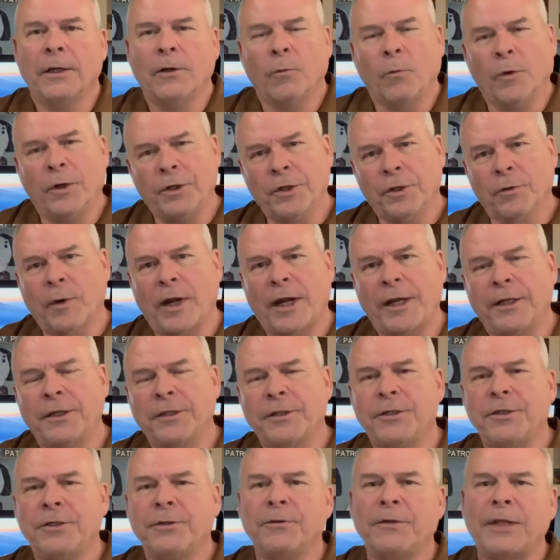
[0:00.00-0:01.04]
When you're ready to
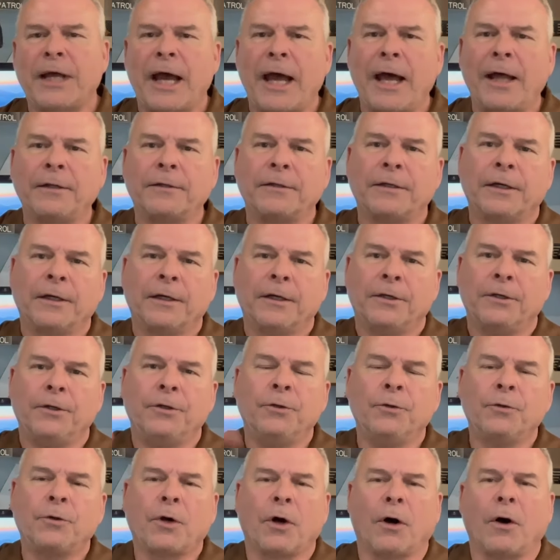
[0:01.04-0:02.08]
do that,
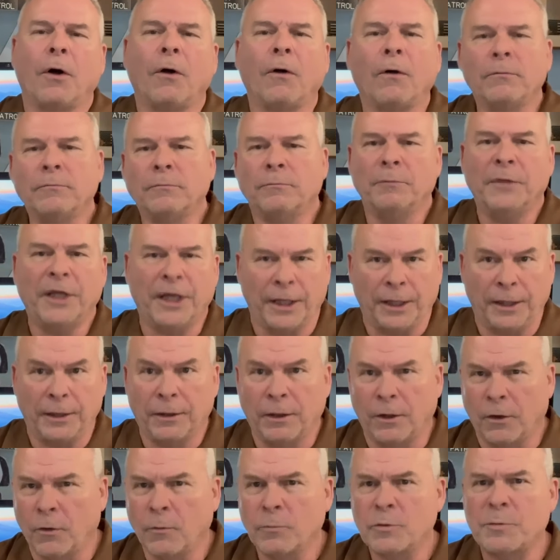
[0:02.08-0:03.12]
you call me,
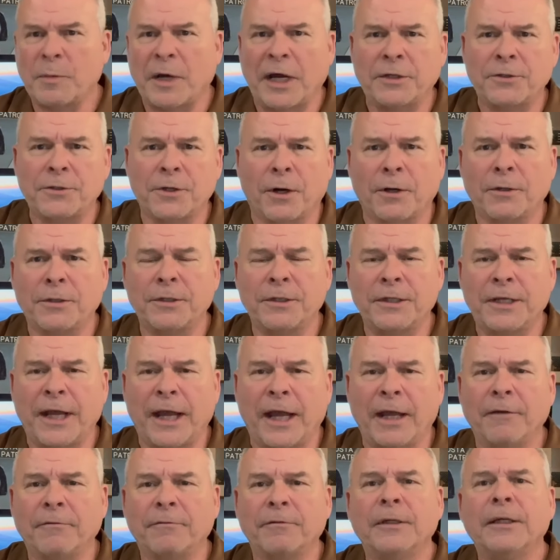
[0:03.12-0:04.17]
Homes by Sergeant
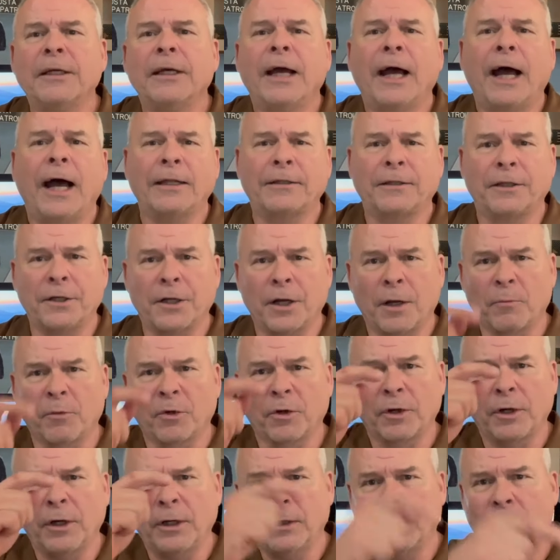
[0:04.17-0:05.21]
Dave, at the
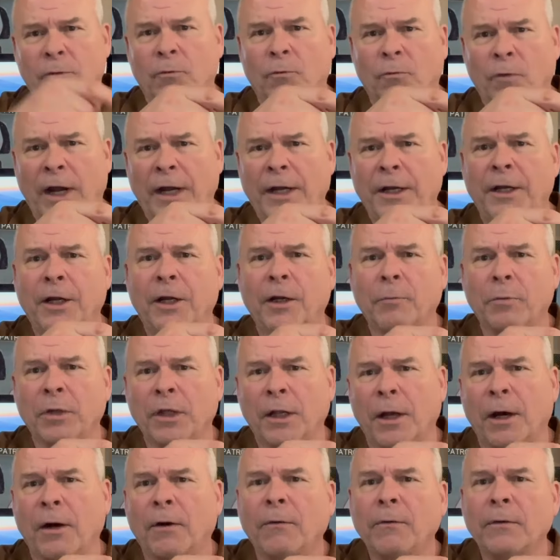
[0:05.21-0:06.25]
number right here
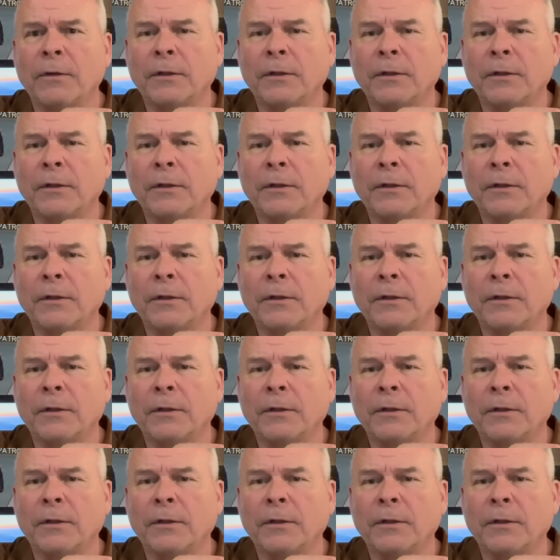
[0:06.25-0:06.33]
below.